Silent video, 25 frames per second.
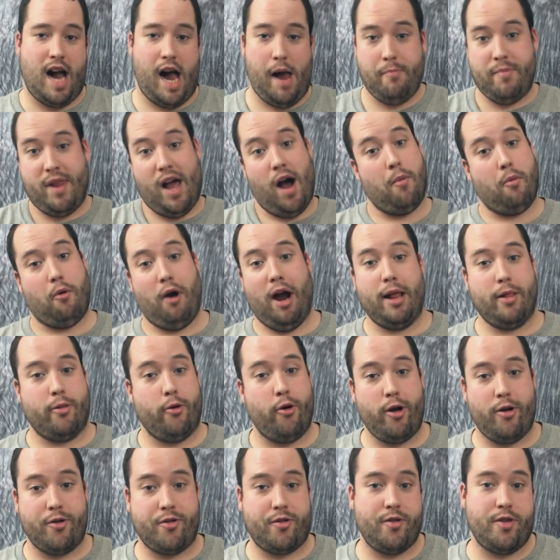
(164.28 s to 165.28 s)
I'm now running
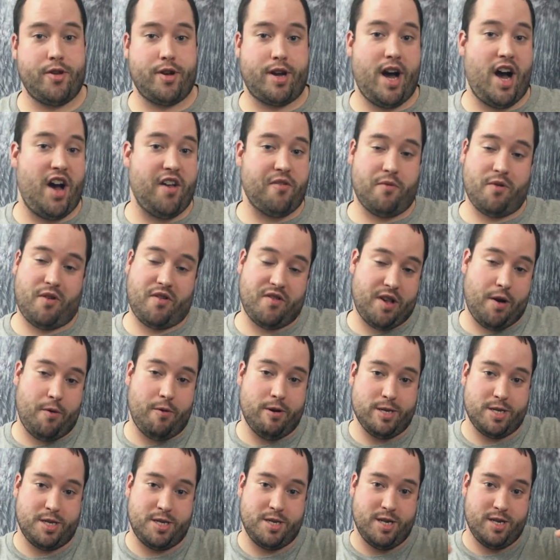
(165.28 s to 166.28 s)
loyal to the Cosmos because that
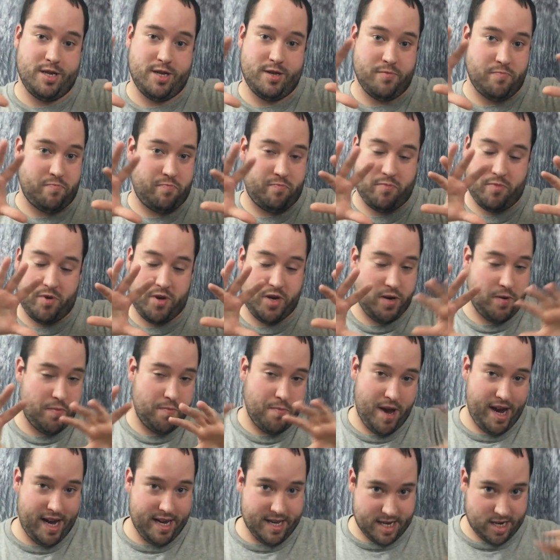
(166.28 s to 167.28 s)
was an
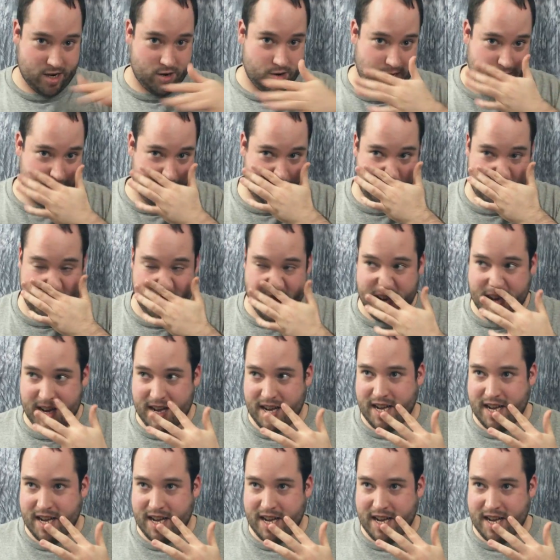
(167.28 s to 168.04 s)
amazing hotel.